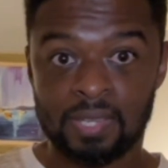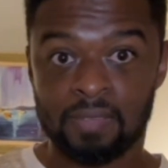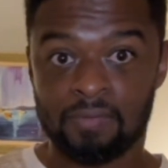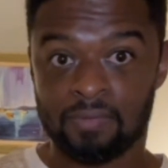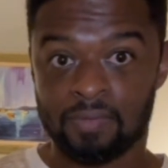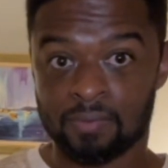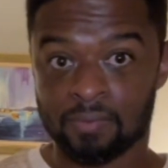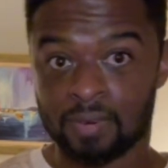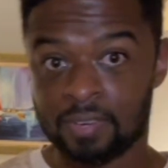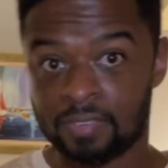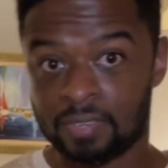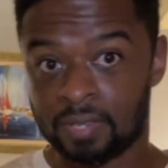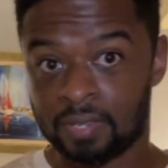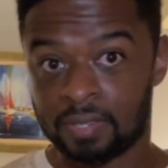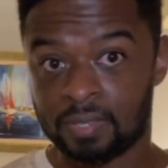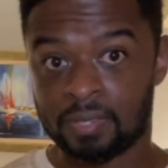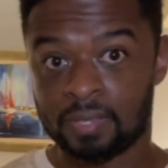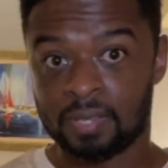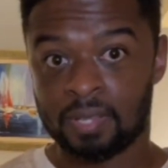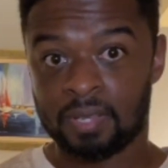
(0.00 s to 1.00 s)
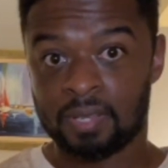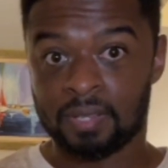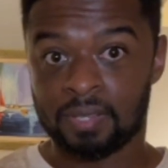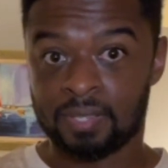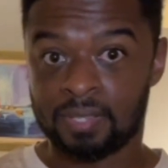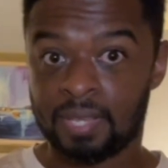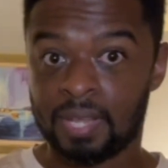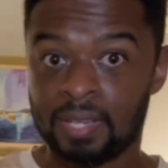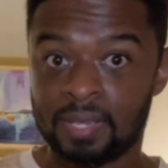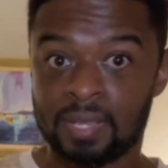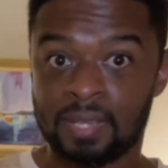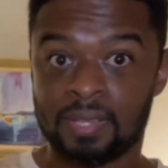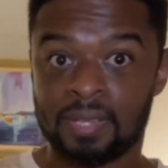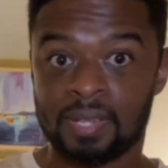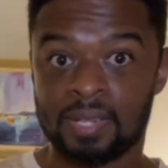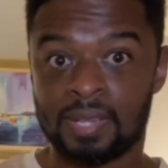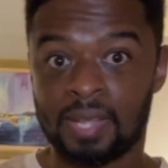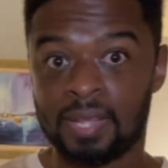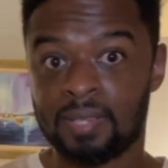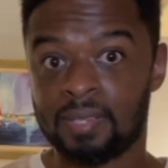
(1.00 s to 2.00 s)
if the Russians could send in their
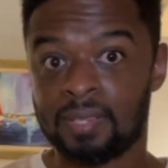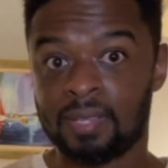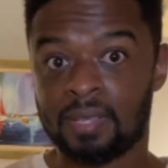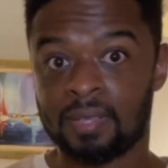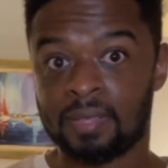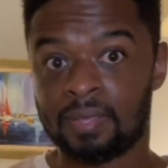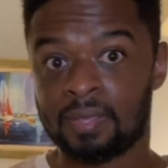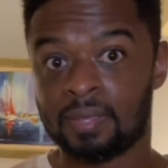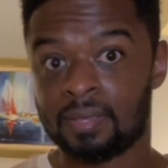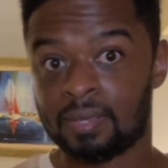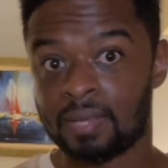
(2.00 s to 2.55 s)
90th